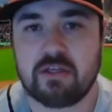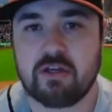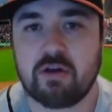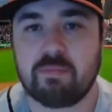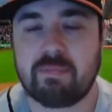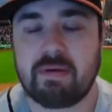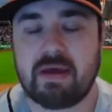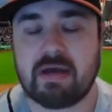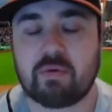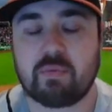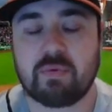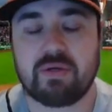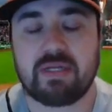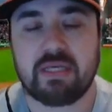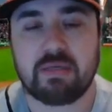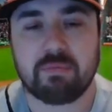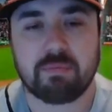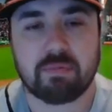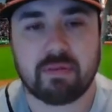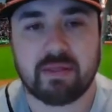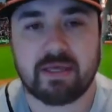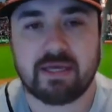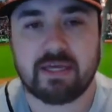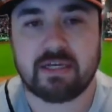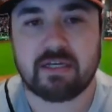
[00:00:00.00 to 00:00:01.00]
back when he
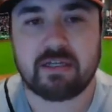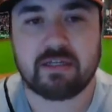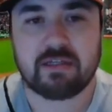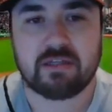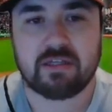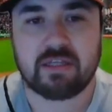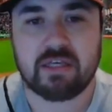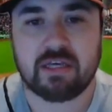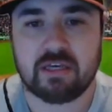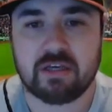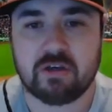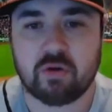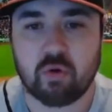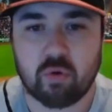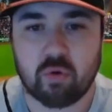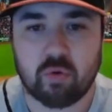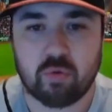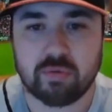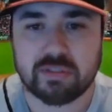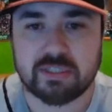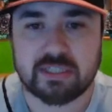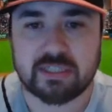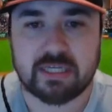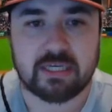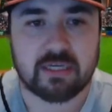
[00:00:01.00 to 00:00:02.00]
played, the goal
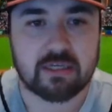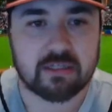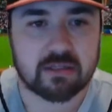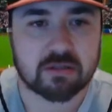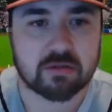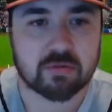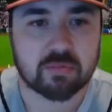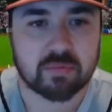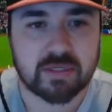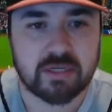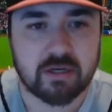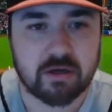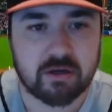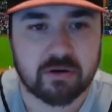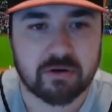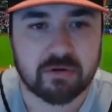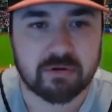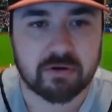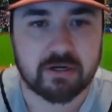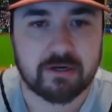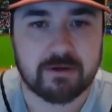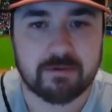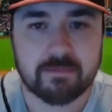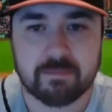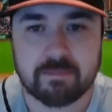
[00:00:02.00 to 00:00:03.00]
was to hit
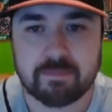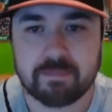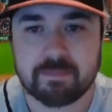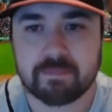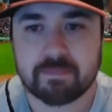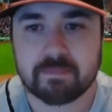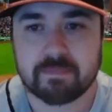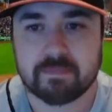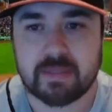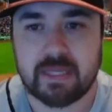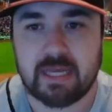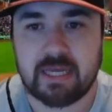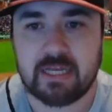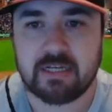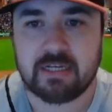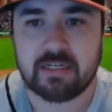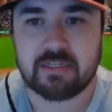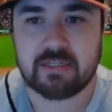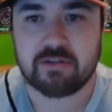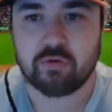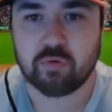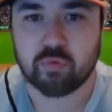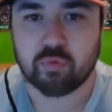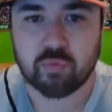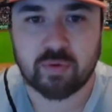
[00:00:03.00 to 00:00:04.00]
300
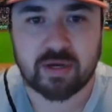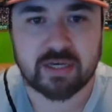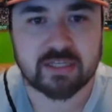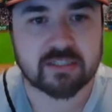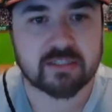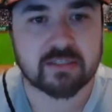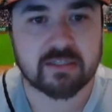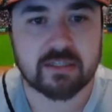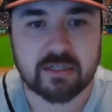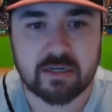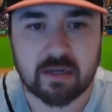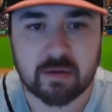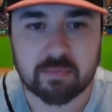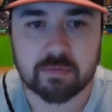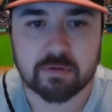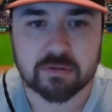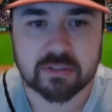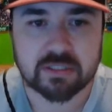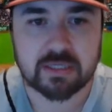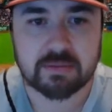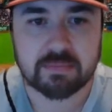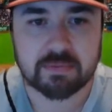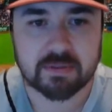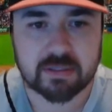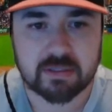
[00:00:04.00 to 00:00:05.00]
and the rest of the numbers
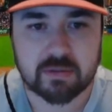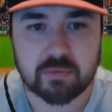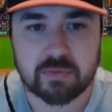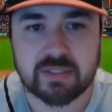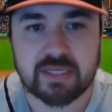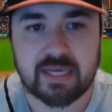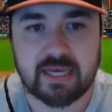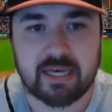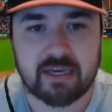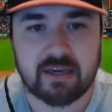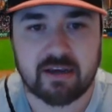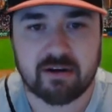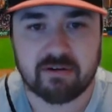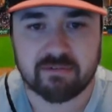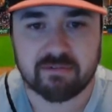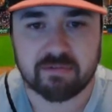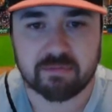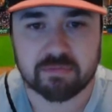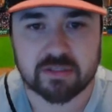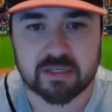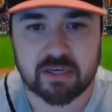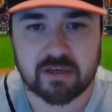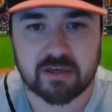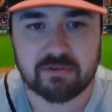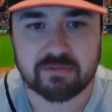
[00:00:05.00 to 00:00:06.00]
typically would take care of
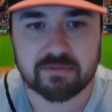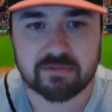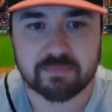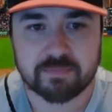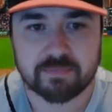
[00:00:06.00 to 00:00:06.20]
himself.